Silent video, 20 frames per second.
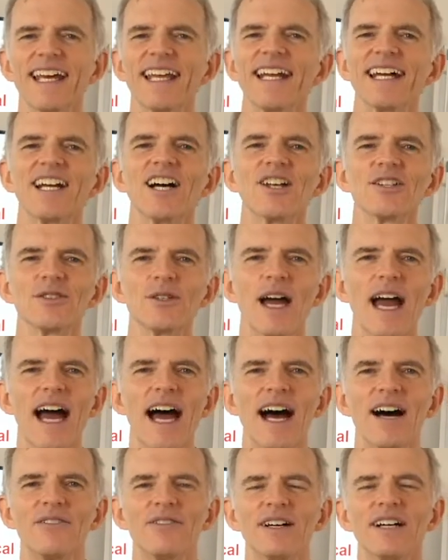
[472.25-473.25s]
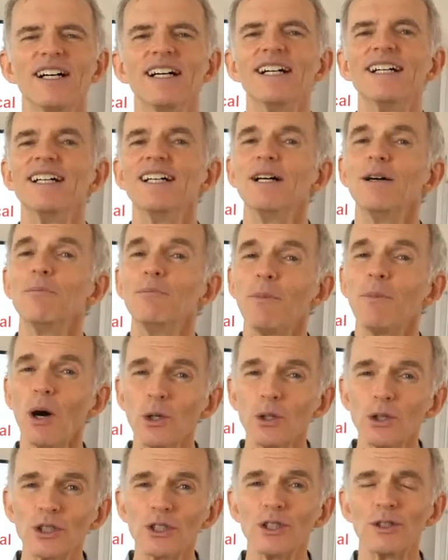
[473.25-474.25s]
and I also have
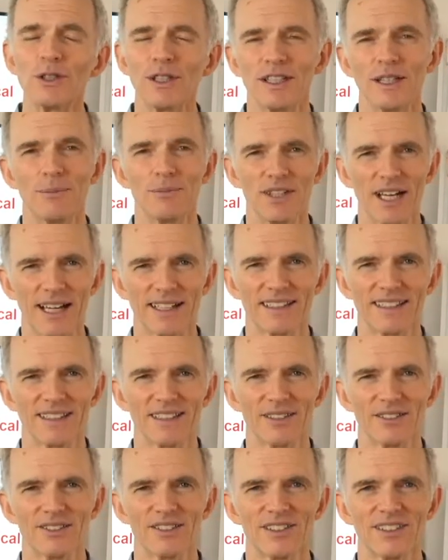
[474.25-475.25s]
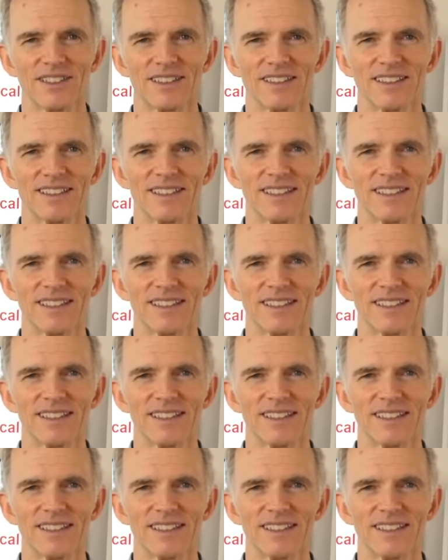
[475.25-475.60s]
emotional objectives.